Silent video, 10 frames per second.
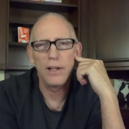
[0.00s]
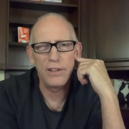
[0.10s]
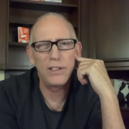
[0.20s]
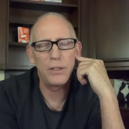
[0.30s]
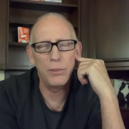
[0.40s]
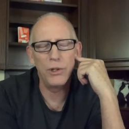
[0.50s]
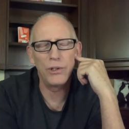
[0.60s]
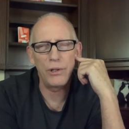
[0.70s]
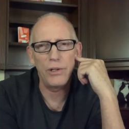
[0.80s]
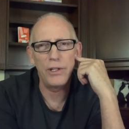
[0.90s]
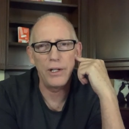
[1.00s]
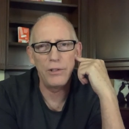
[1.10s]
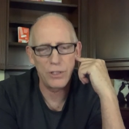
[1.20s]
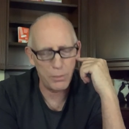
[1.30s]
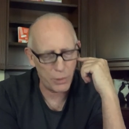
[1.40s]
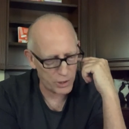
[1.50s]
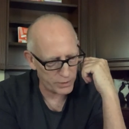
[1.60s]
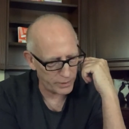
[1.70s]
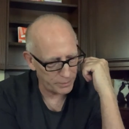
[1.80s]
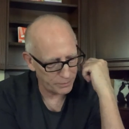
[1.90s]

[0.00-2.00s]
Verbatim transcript: I think the military did, some parts of it.